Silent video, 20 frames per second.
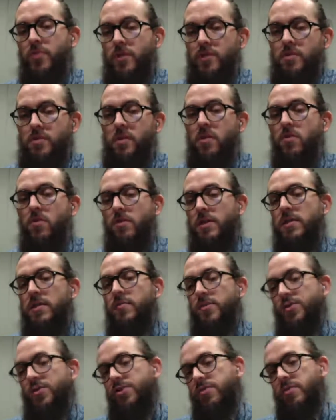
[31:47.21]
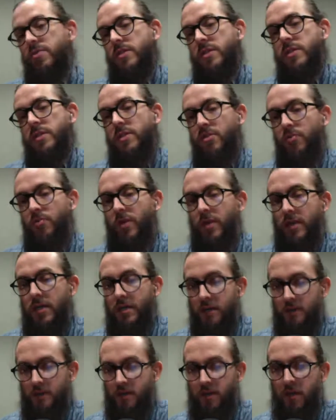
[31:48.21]
is slowly but surely
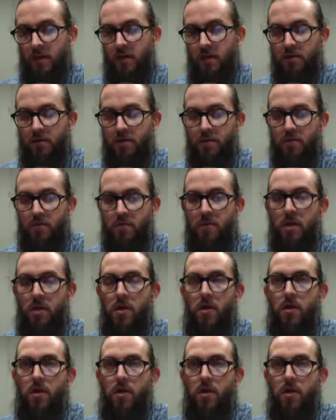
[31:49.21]
tweaking the algorithm